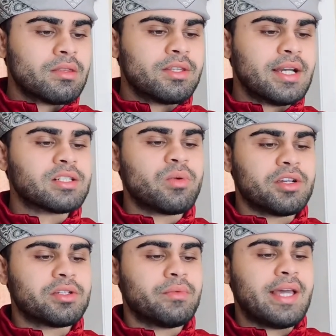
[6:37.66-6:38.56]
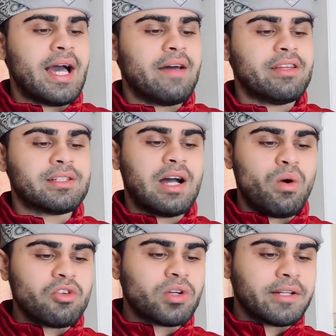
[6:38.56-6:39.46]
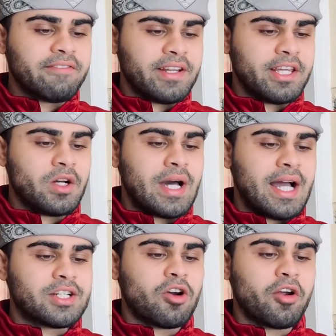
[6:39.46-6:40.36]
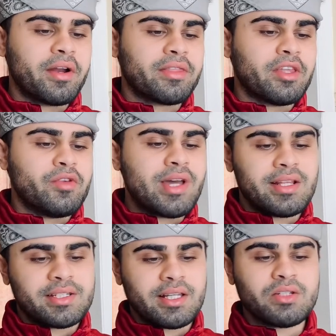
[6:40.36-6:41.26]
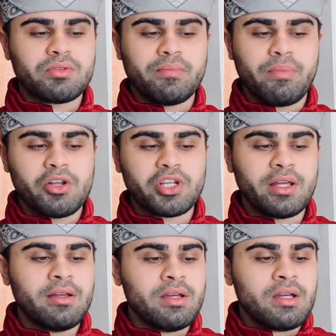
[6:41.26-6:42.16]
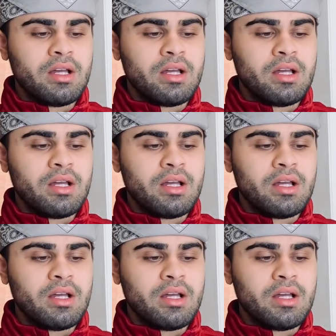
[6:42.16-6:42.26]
The next question we have is, I wanna run a video ad targeting the United States with the budget